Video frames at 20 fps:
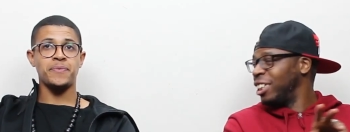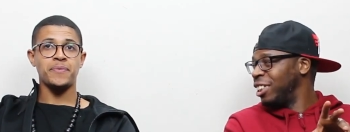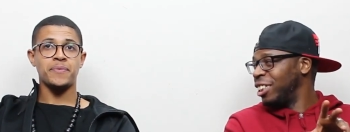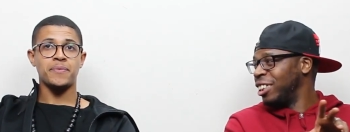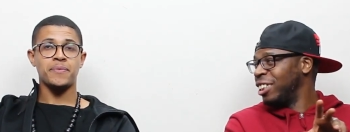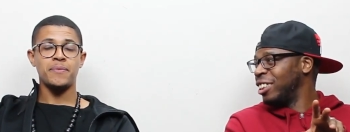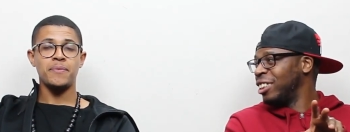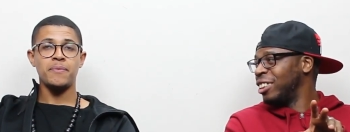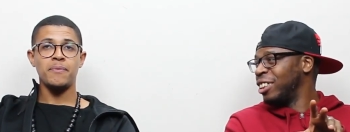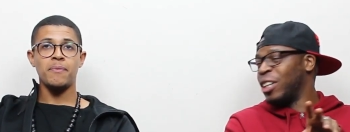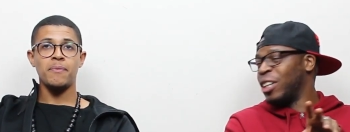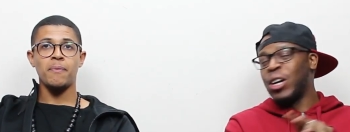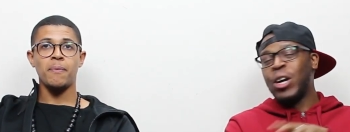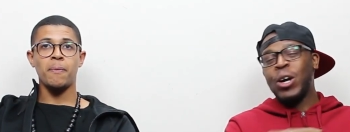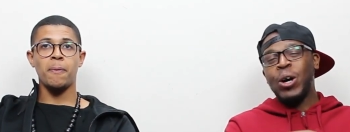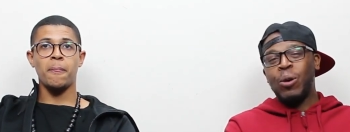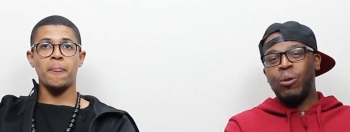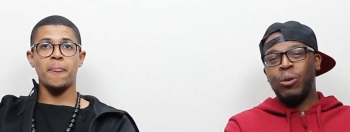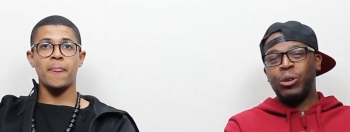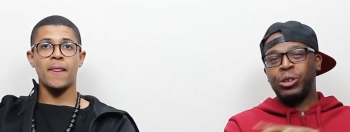Speaker 1: kid is
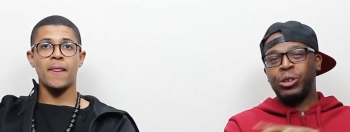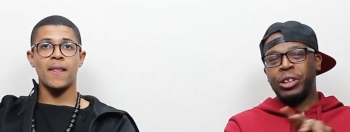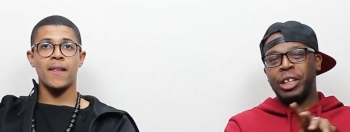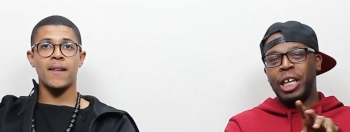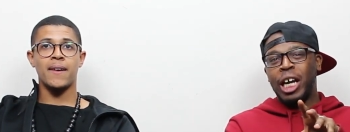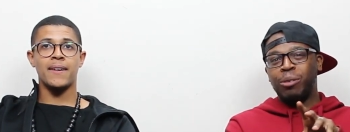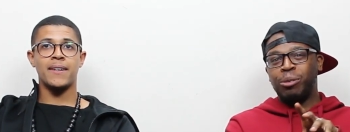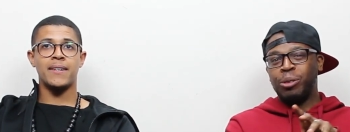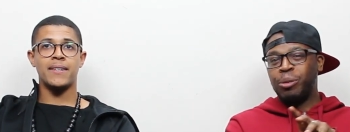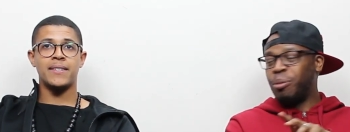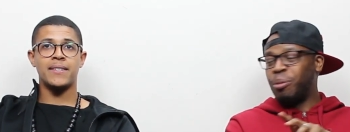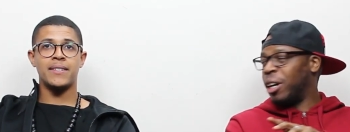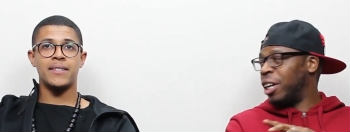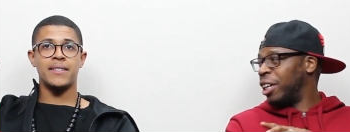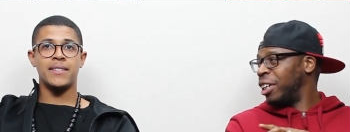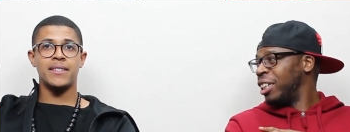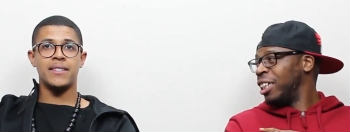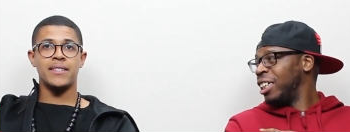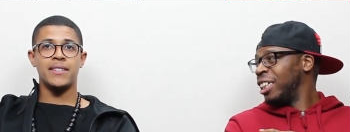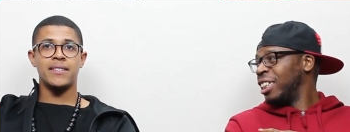or what's gonna happen
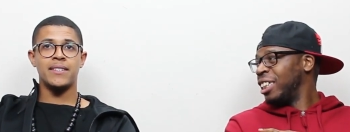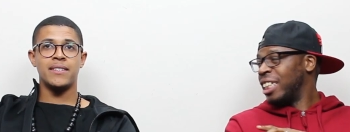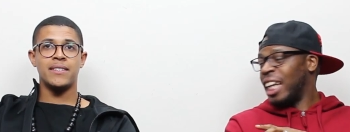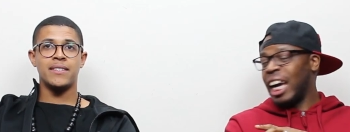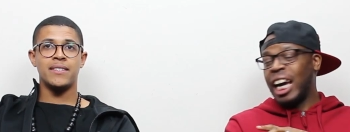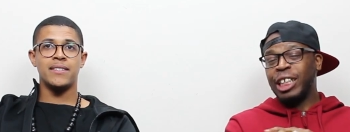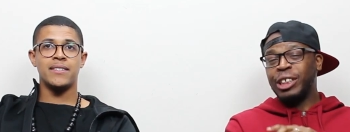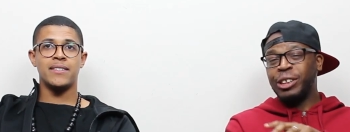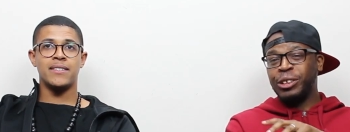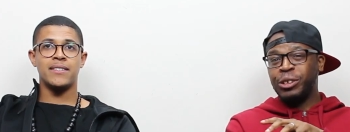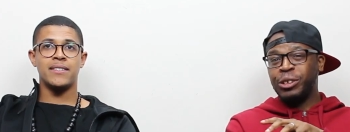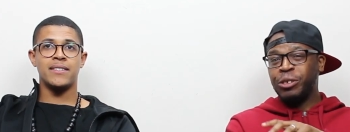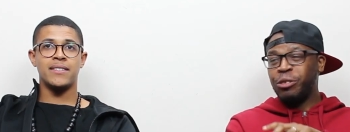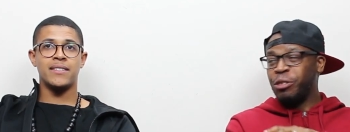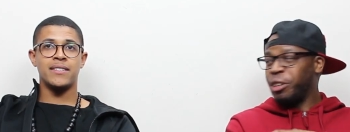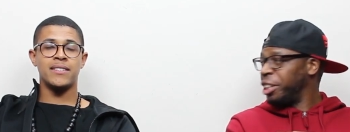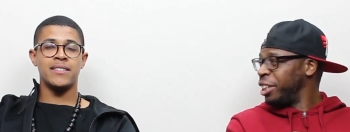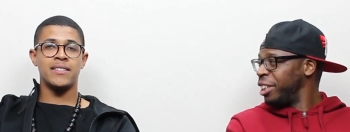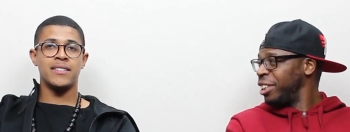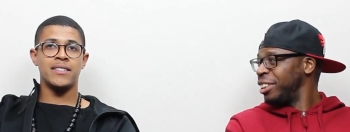but the action
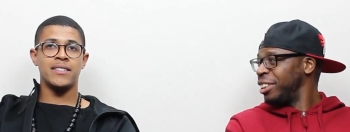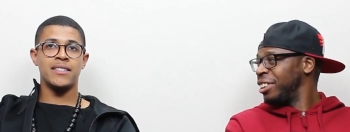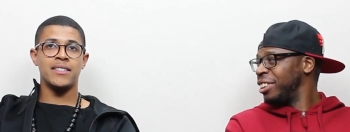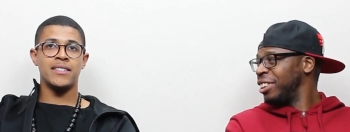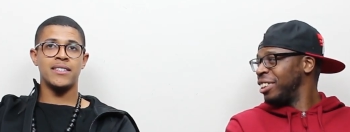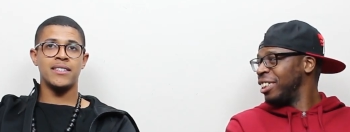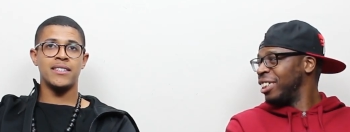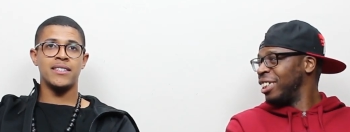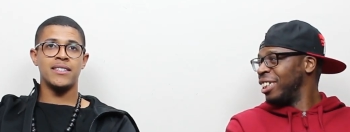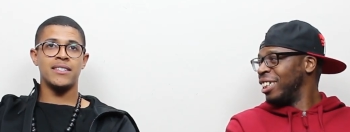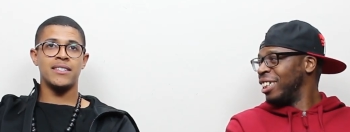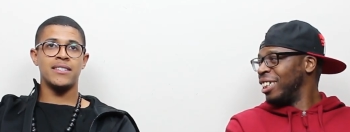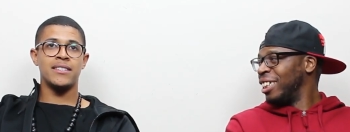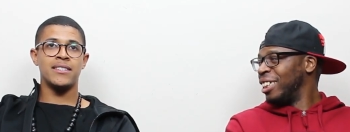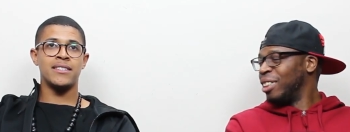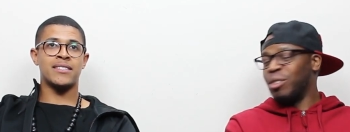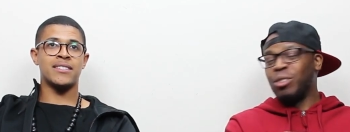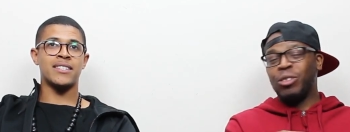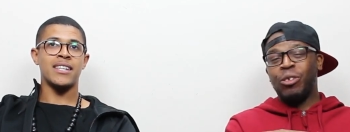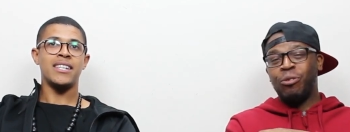already
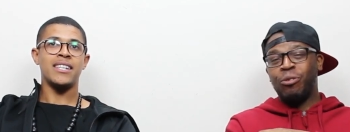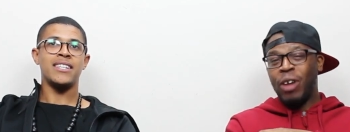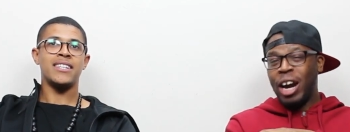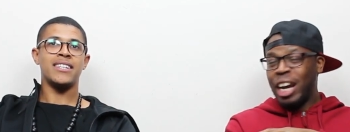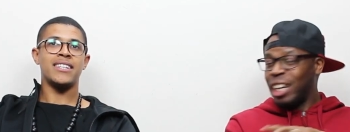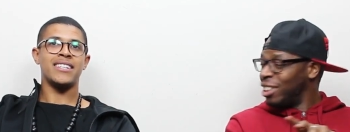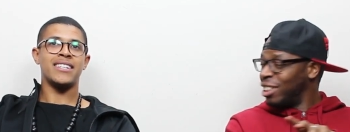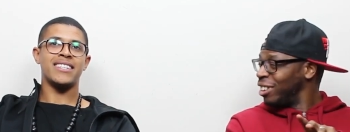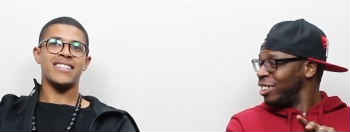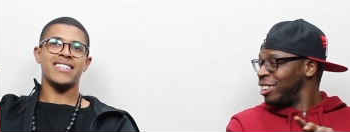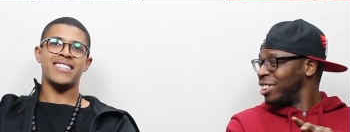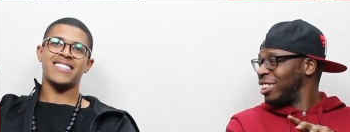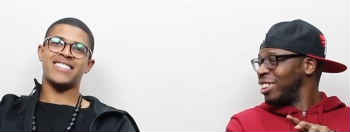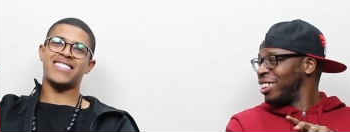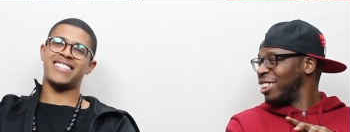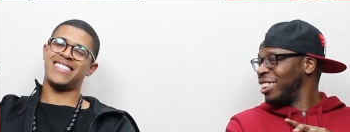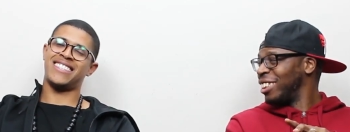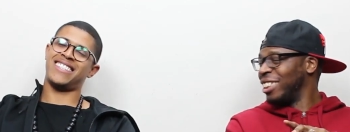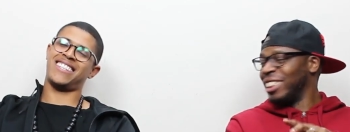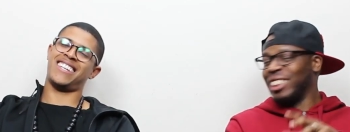See, the
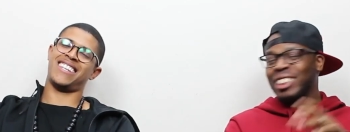violence